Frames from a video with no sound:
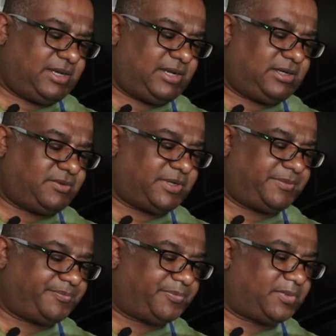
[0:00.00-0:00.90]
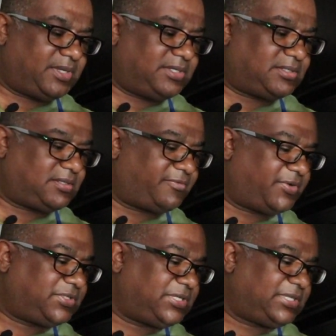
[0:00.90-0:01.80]
Anyway, so the
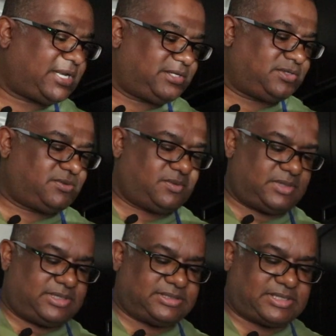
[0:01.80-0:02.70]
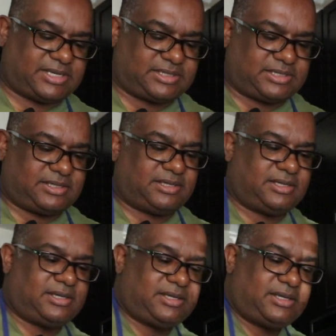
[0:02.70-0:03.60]
first thing that I do is I
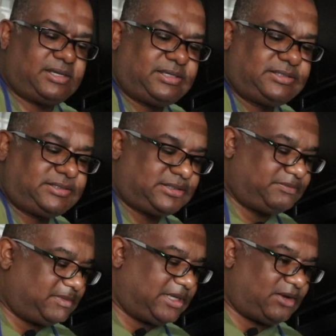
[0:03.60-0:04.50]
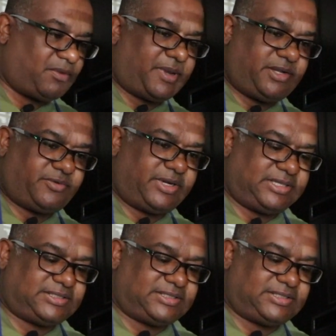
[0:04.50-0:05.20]
get all my ingredients